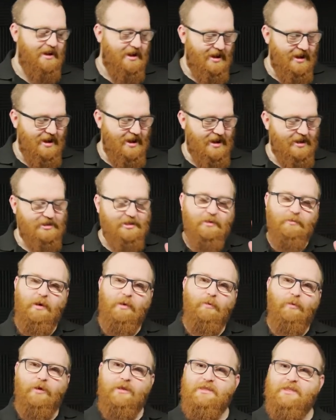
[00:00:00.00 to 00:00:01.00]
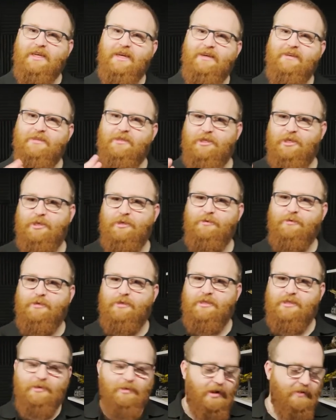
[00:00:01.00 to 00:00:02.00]
Uh, so my ones count as
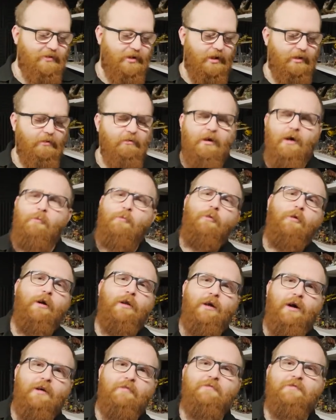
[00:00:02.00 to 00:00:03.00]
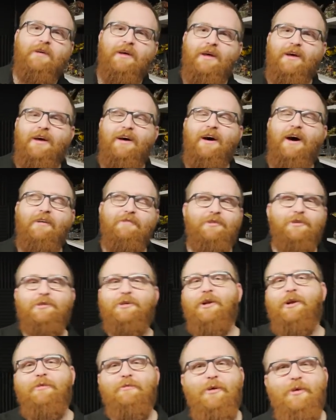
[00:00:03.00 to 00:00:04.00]
twos. So I've gone, oh, I'm one off. I've just
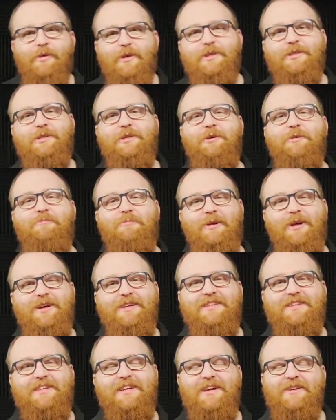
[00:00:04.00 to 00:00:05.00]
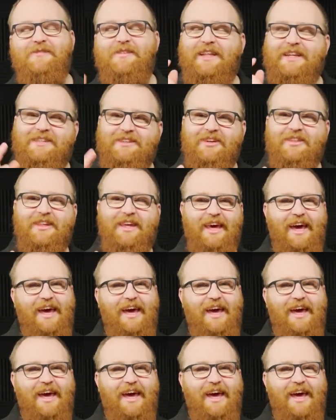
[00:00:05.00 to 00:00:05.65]
got to roll a two plus, but that's not the